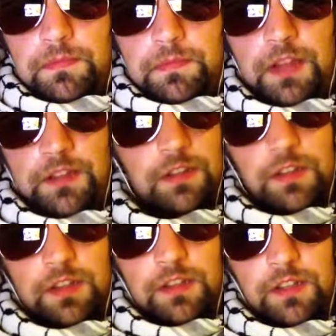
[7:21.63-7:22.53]
That's the
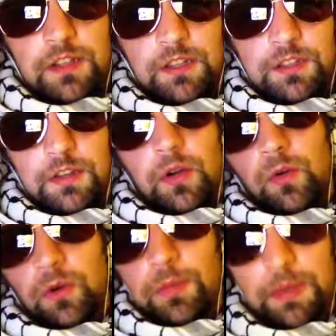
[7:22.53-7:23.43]
least legalistic,
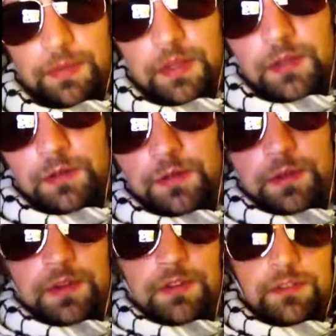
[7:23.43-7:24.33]
or maybe the
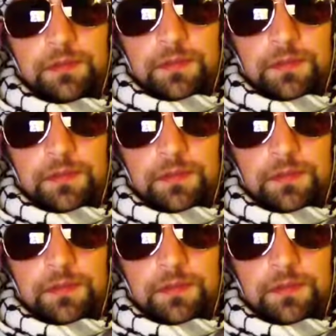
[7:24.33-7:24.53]
Lutherans.